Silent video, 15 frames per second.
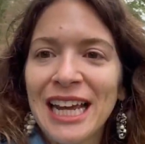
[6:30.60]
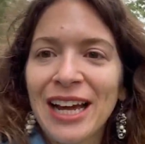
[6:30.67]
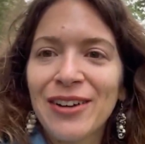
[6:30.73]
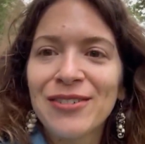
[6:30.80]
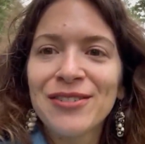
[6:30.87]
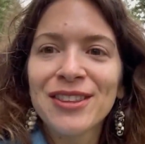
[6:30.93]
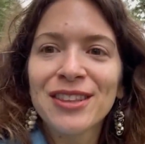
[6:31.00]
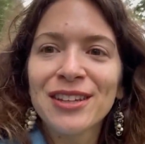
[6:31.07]

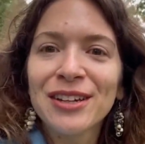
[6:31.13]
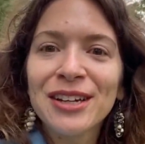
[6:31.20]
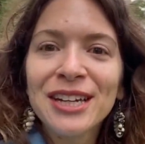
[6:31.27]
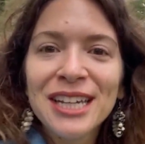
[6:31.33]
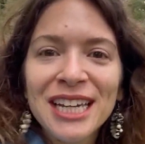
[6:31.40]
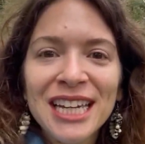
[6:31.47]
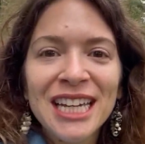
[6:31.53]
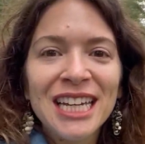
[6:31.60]
now with the
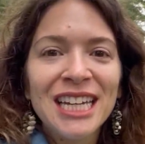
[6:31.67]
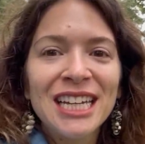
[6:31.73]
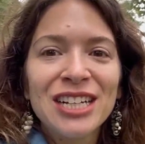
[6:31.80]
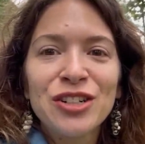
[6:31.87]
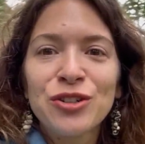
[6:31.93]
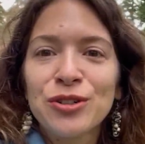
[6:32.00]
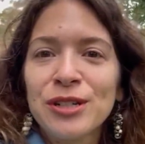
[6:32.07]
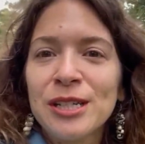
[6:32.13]

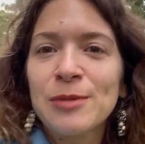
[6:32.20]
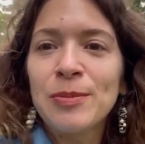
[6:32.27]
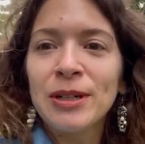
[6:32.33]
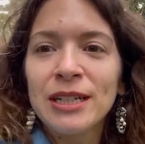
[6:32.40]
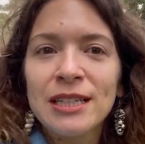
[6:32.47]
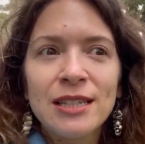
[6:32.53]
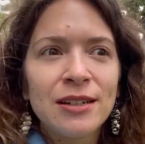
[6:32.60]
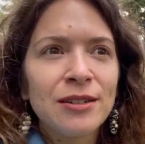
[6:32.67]
trees, but
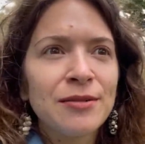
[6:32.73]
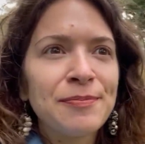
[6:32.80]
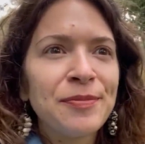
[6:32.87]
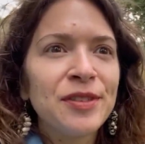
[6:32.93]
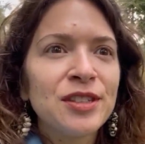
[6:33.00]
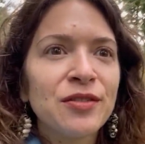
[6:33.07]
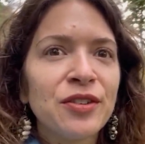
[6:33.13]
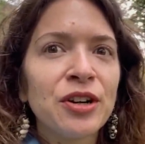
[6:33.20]
it's a
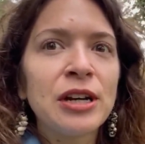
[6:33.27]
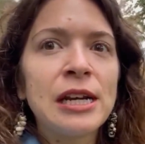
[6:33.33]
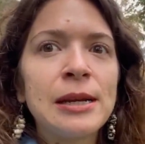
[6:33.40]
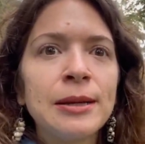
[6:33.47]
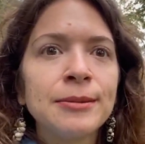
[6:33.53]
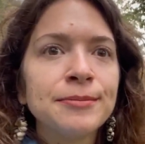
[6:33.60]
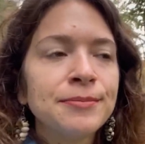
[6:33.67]
very